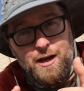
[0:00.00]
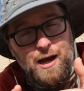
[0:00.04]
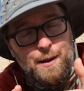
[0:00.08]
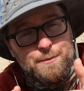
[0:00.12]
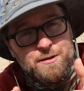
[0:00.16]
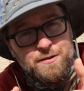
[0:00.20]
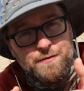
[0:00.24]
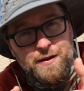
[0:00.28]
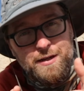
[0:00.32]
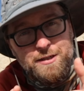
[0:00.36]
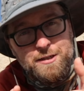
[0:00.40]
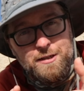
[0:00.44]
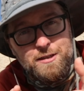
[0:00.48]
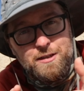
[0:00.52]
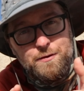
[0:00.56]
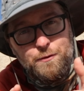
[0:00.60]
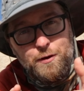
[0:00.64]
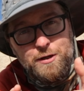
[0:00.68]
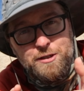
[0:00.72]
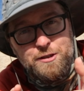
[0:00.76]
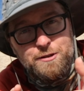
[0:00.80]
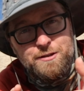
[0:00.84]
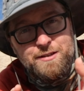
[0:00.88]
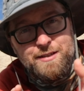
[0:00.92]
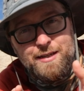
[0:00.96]
the observations of
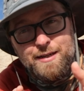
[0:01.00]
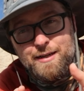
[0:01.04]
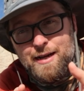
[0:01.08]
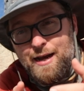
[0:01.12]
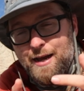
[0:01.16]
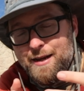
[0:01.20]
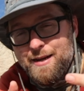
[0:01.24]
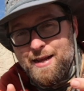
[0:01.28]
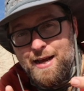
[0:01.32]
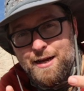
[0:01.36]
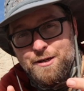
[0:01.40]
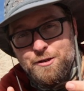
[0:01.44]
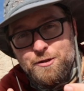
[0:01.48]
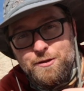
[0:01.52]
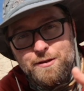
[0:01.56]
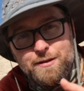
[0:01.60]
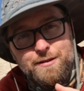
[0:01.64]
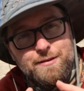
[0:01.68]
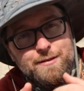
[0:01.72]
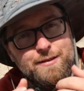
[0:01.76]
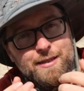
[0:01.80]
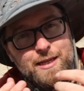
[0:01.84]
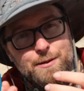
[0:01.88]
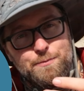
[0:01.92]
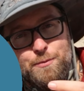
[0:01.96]
what you see to iNaturalist.